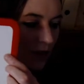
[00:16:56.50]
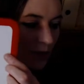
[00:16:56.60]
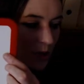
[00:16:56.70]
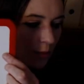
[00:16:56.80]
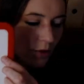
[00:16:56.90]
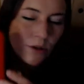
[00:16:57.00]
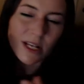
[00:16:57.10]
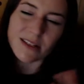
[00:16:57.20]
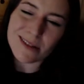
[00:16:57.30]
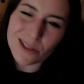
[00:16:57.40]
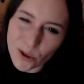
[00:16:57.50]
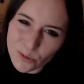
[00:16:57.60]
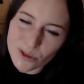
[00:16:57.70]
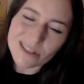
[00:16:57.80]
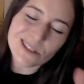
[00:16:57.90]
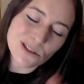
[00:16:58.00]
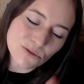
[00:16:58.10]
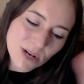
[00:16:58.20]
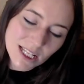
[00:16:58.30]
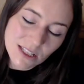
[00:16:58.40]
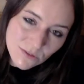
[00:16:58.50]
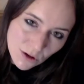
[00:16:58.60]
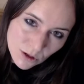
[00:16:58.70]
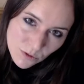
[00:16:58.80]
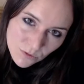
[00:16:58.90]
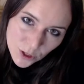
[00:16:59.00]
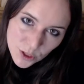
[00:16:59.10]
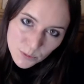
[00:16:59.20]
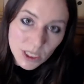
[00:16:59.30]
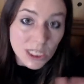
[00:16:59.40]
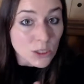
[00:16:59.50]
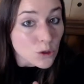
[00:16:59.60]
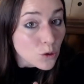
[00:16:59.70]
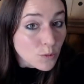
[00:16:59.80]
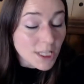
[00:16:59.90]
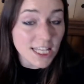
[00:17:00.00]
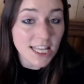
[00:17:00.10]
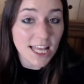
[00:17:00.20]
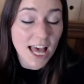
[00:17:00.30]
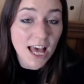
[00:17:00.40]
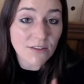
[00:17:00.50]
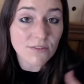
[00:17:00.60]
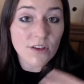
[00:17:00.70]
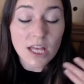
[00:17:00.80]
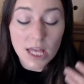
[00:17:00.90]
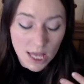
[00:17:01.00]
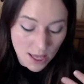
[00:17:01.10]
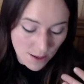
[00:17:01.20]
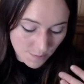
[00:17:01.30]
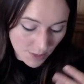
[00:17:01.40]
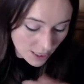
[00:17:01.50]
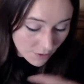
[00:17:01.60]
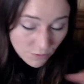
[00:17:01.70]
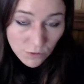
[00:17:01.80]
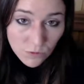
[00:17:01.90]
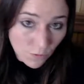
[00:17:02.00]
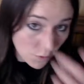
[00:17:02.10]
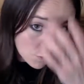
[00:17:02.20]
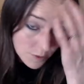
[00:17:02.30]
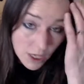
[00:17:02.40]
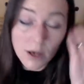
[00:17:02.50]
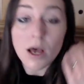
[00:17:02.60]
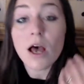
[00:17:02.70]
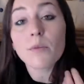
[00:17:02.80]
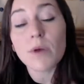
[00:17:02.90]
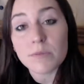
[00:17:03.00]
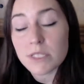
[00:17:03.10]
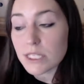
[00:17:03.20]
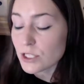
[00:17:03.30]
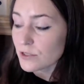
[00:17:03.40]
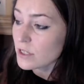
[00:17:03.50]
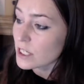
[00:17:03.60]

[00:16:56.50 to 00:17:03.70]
object pronouns don't directly follow a verb. Normally, they have, in their full form, a preposition.